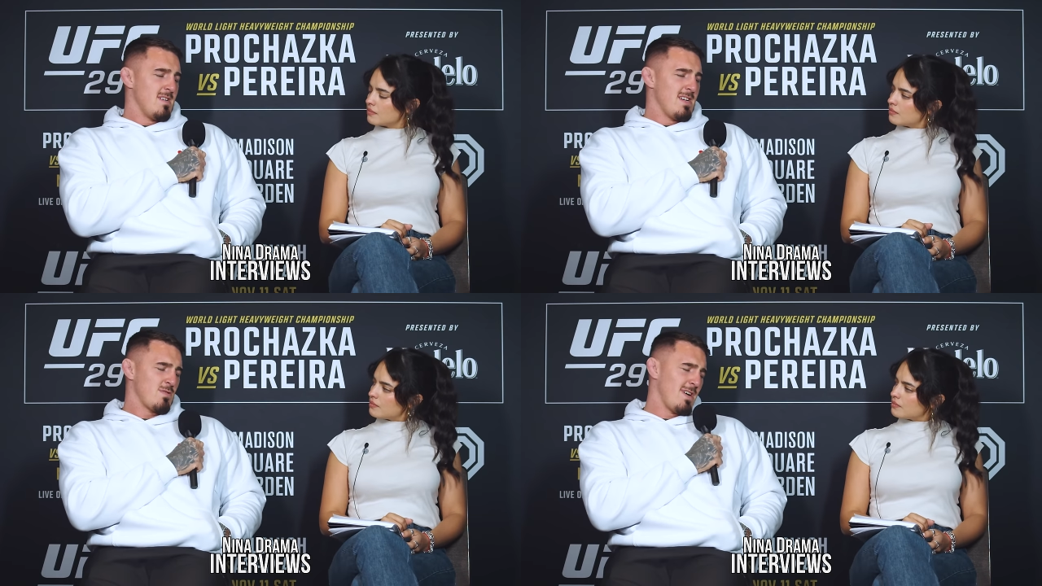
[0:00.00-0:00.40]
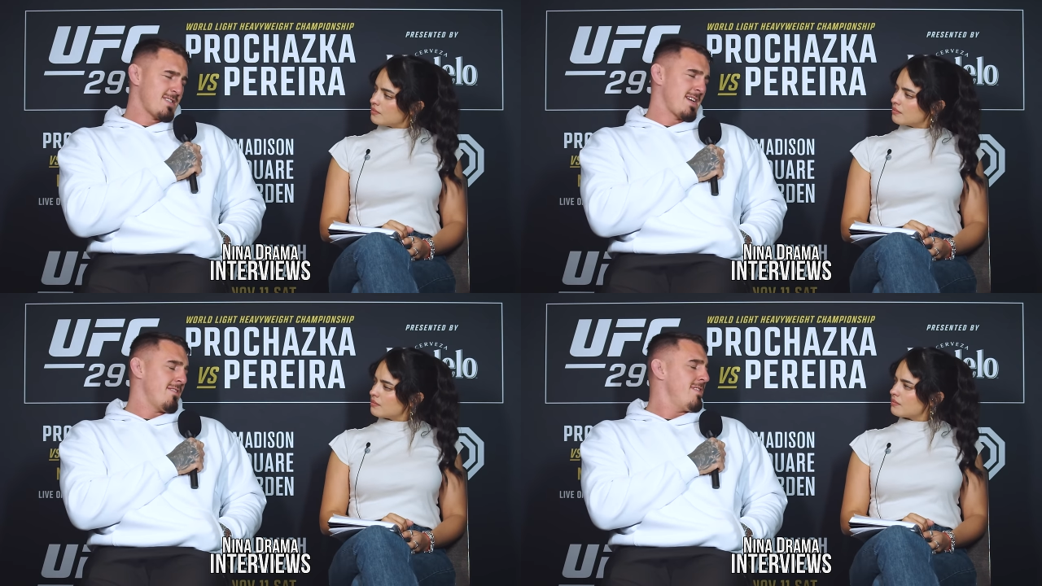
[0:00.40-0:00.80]
Speaker 1: It's quite
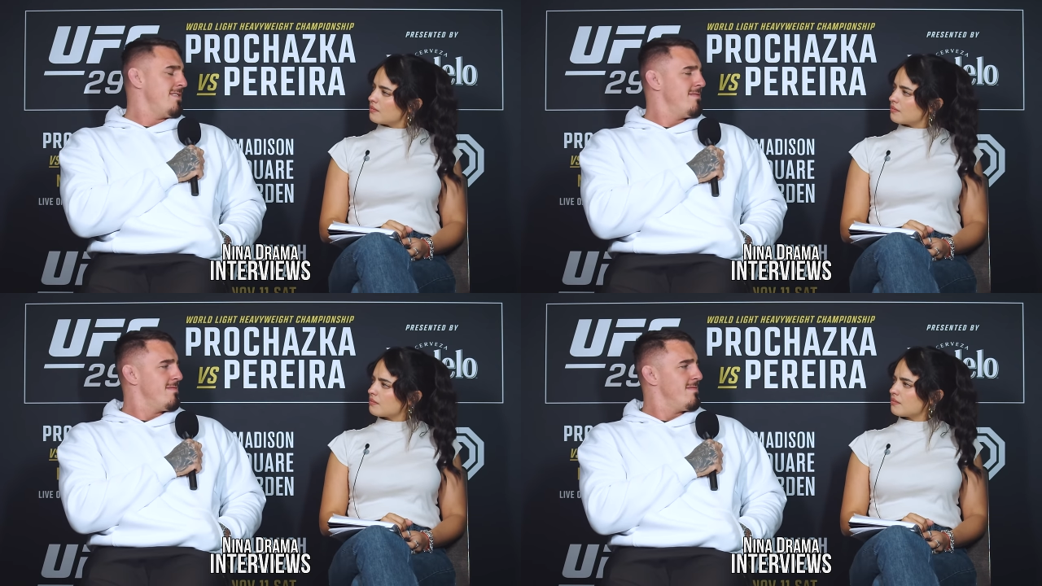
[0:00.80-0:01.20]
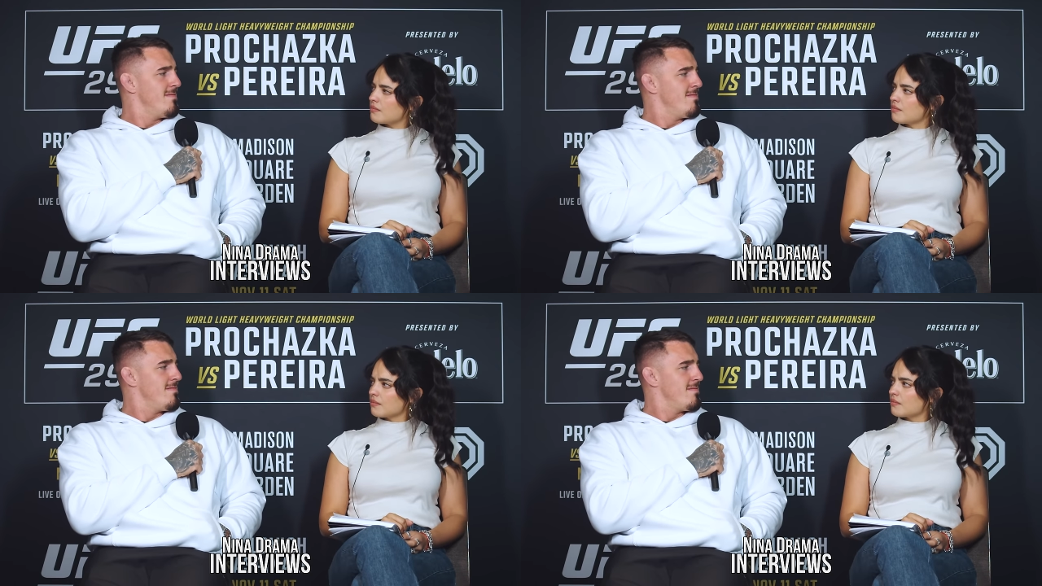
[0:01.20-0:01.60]
scary.
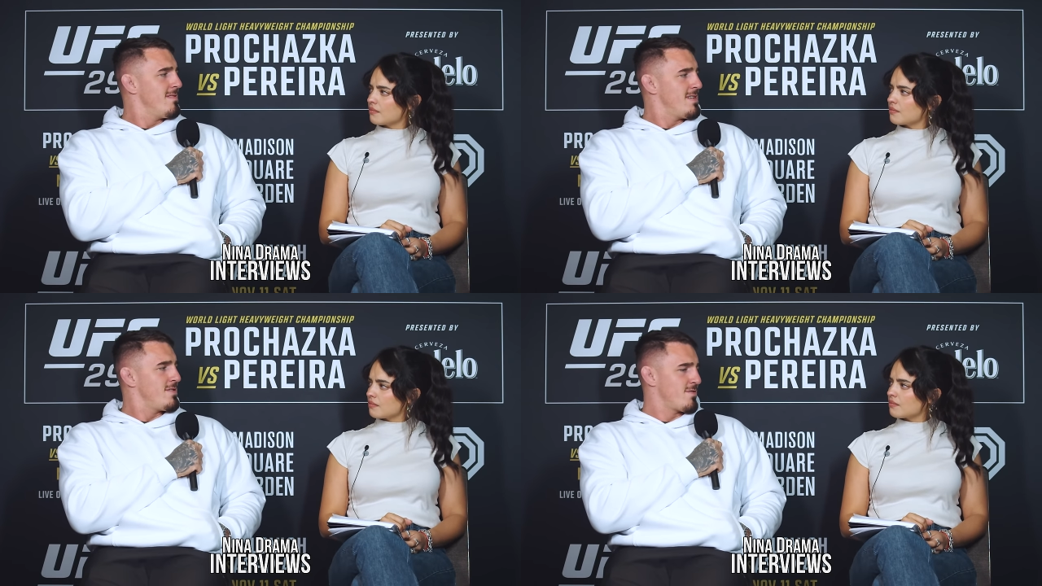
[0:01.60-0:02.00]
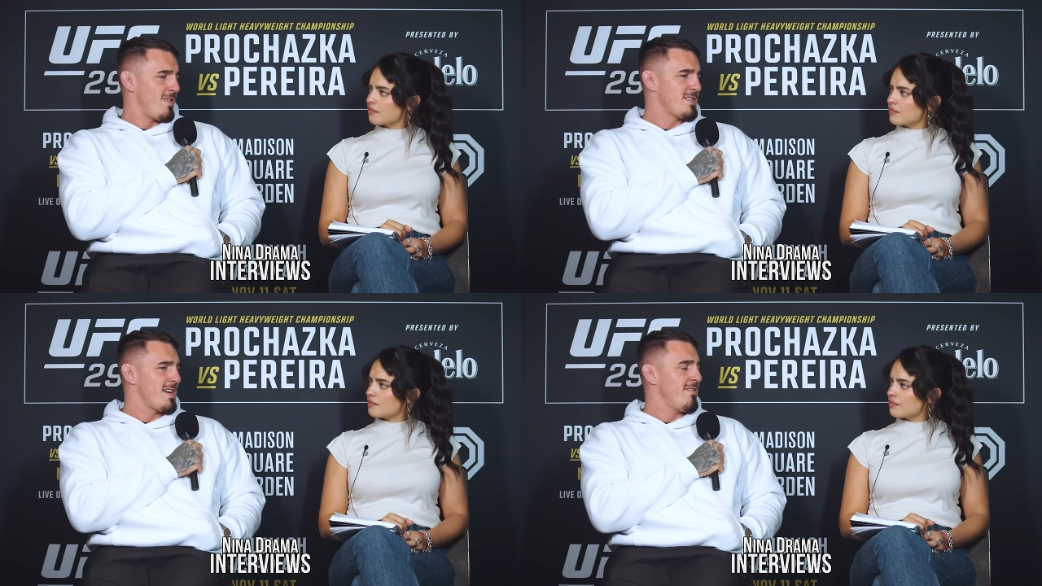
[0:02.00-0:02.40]
It's just
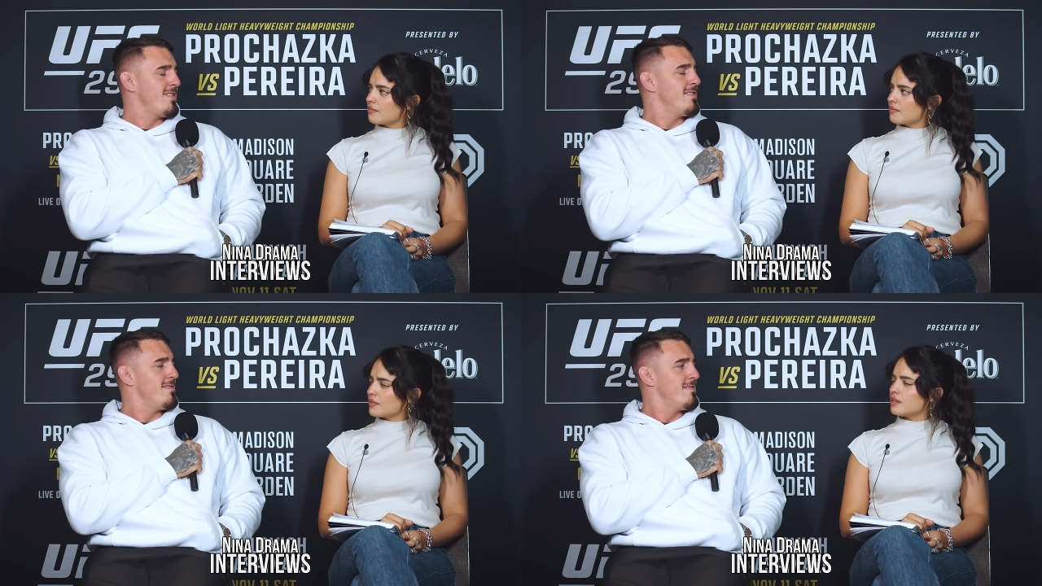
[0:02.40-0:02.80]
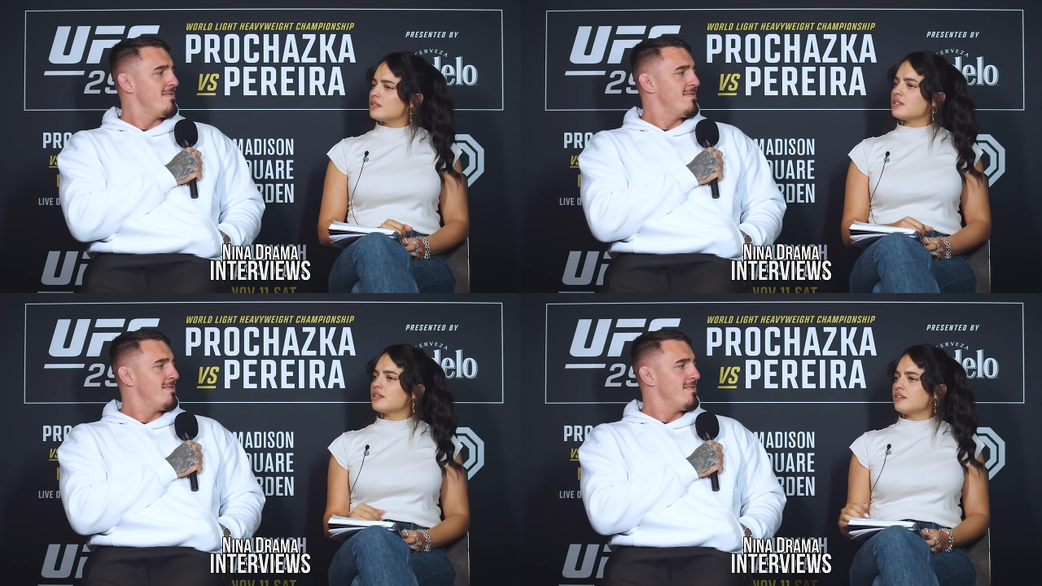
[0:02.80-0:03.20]
quite scary.
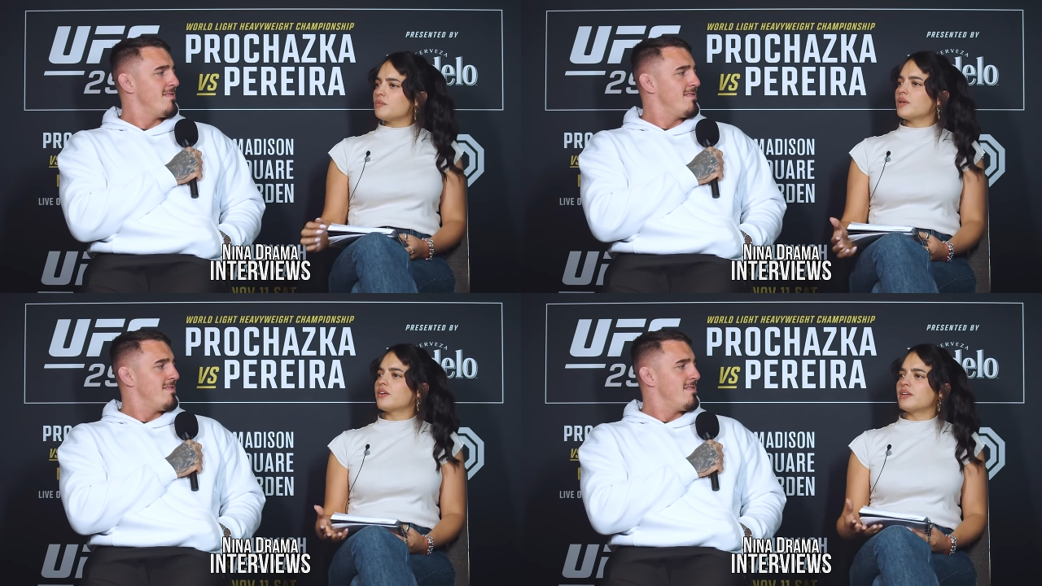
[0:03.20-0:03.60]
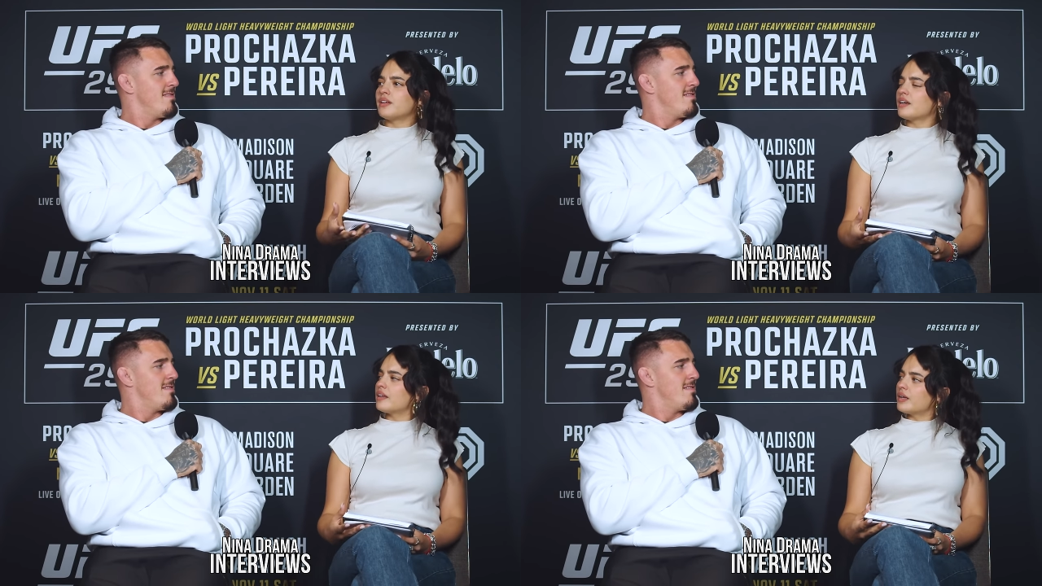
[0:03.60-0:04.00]
Speaker 2: So you have to be good at
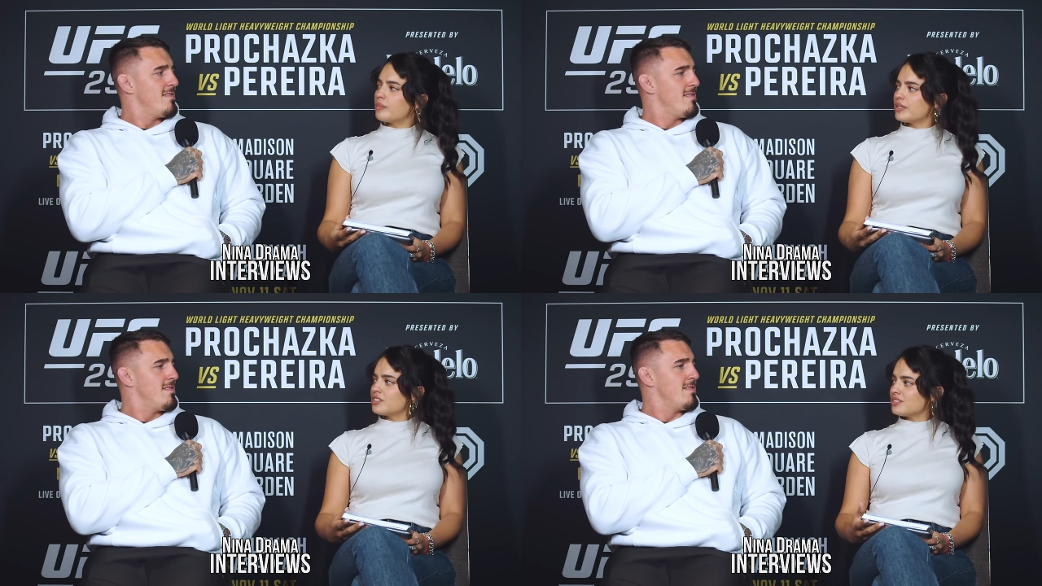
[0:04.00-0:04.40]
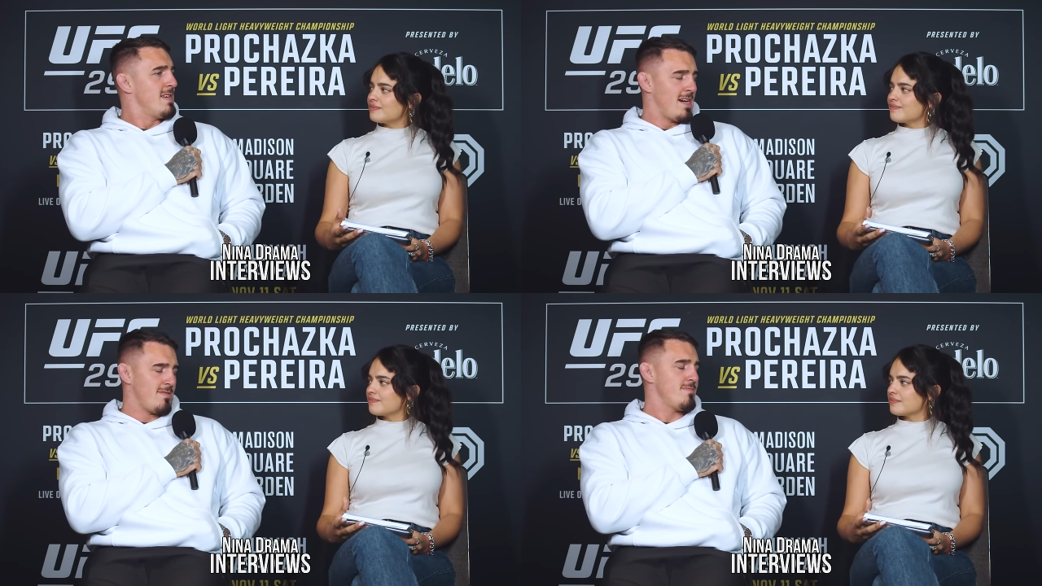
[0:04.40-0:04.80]
not getting punched?
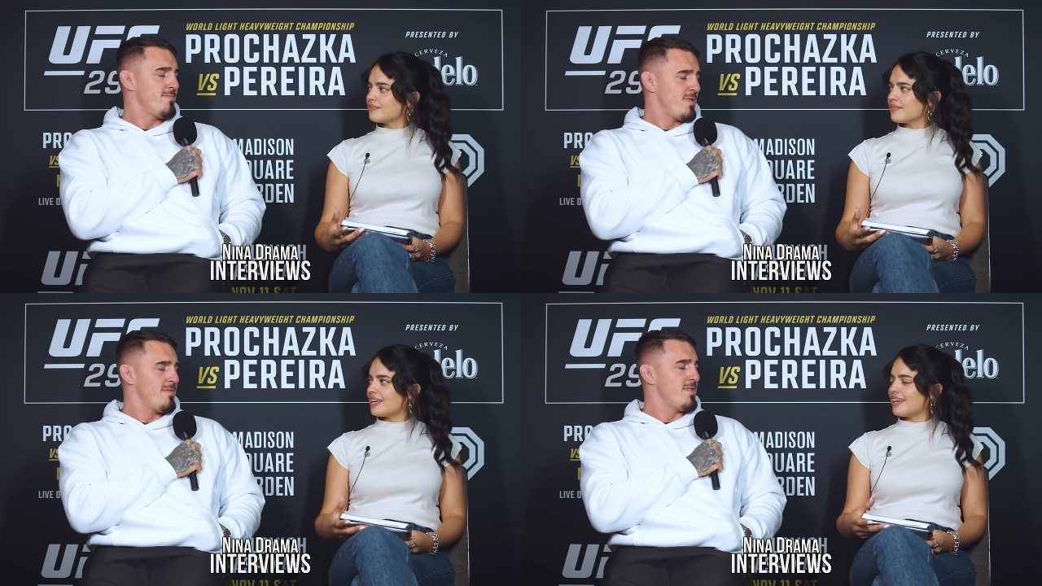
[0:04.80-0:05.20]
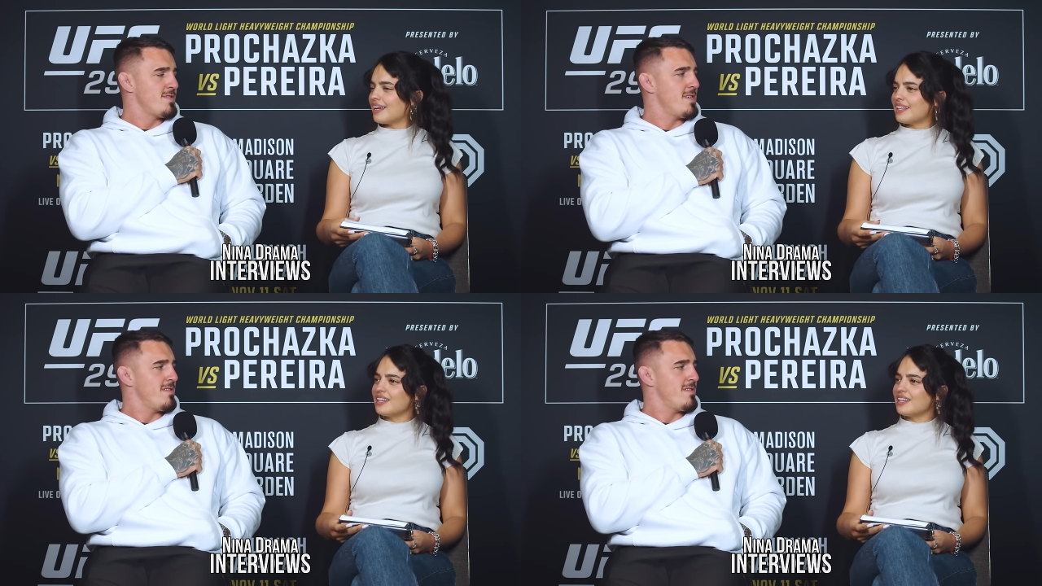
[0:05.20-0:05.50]
Speaker 1: Yeah, pretty much,
Speaker 2: yeah. I